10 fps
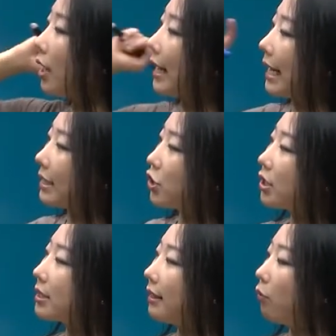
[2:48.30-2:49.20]
It
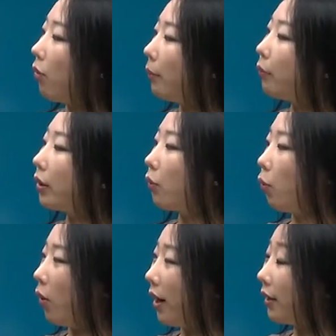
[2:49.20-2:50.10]
just said
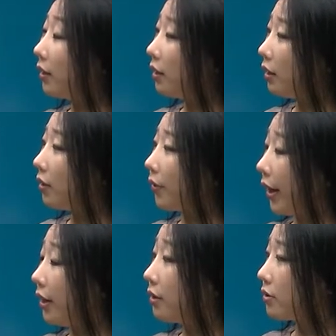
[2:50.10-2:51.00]
1.1,
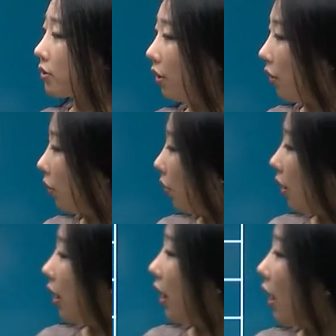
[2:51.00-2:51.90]
right? So
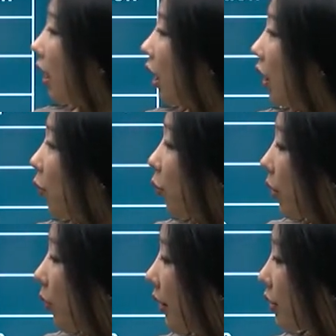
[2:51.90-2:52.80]
we
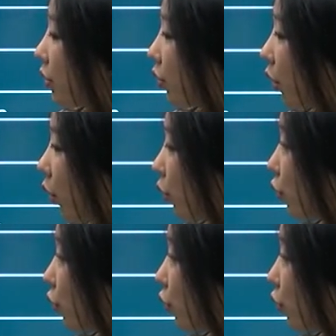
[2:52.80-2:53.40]
want to go